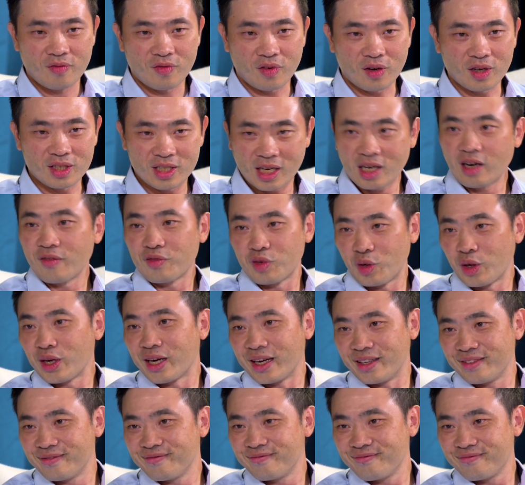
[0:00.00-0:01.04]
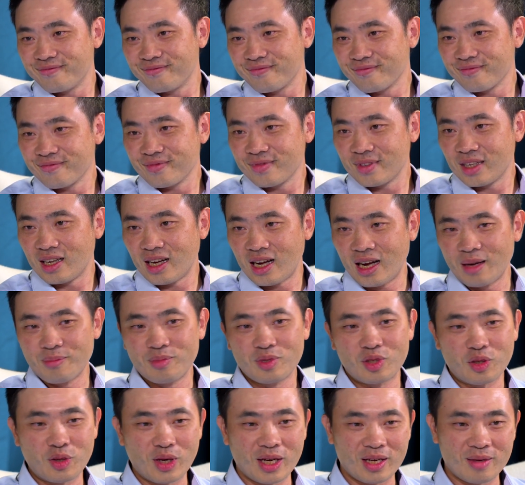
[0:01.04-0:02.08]
for the sake of doing it.
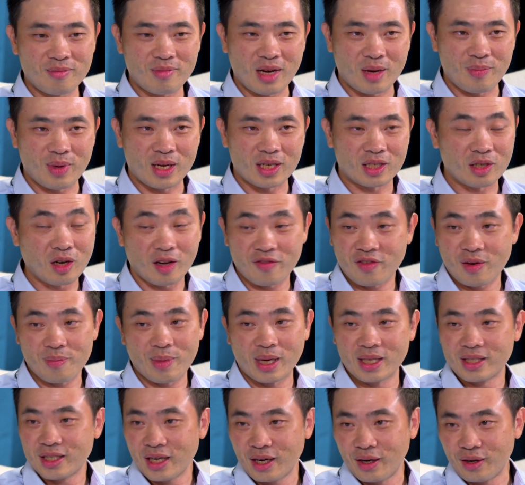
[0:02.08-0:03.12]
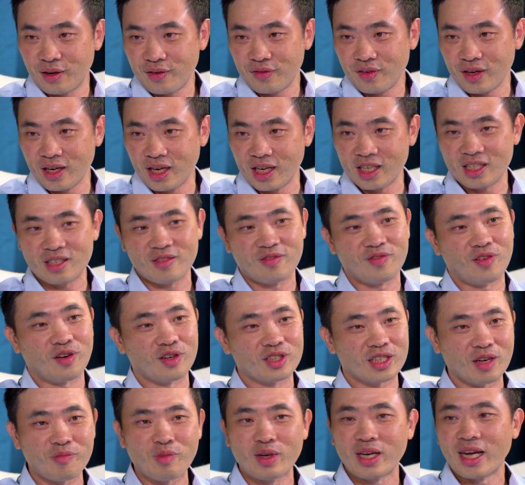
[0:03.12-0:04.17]
I'm doing maybe it's not for myself, mm -hmm. it's
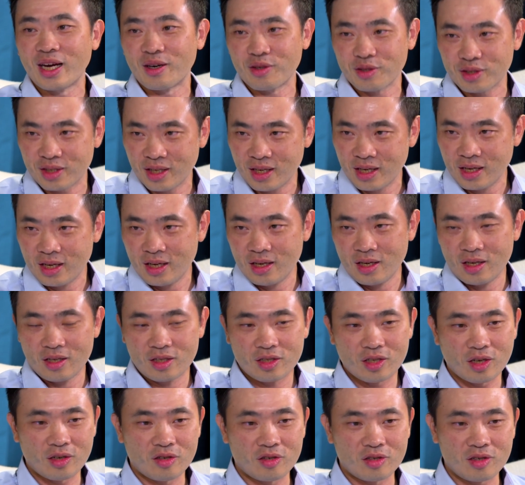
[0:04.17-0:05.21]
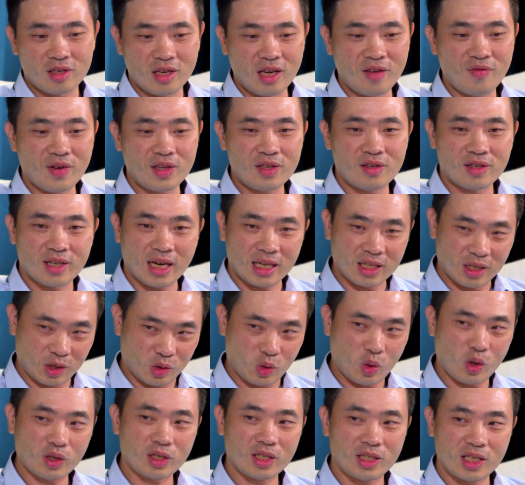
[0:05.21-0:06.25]
for someone else. Yeah. So even you get the
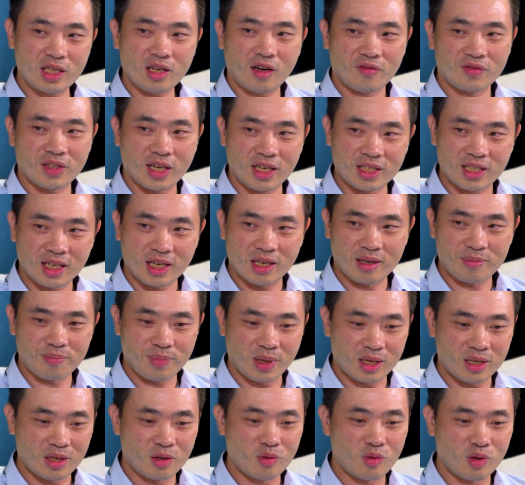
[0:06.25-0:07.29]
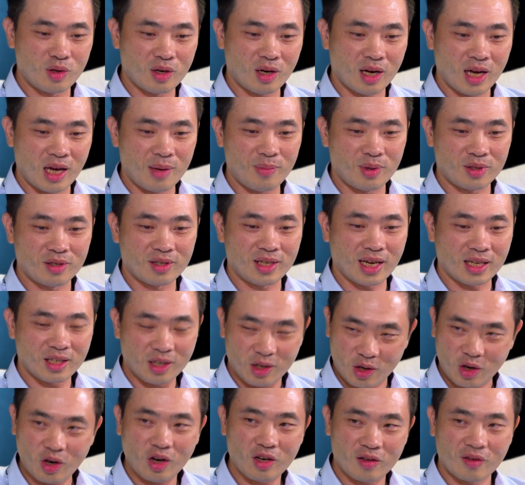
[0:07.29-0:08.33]
quantity of data, but you will not able to get
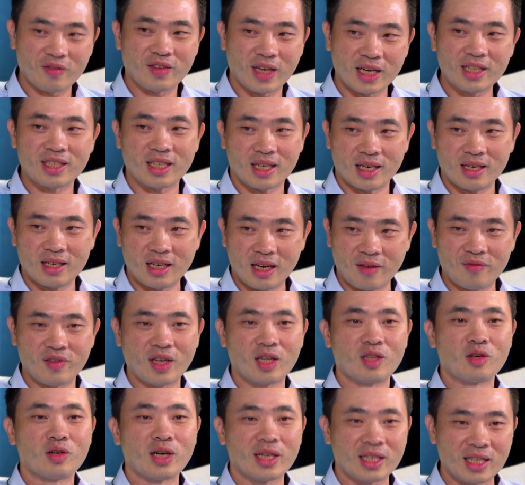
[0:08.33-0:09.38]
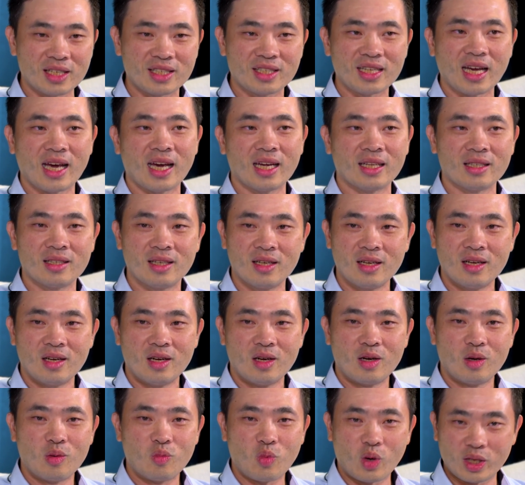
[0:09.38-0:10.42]
the quality of data if they don't understand
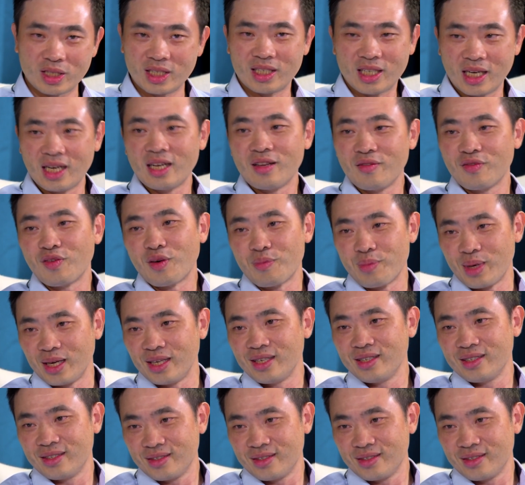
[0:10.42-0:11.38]
what's it in for me.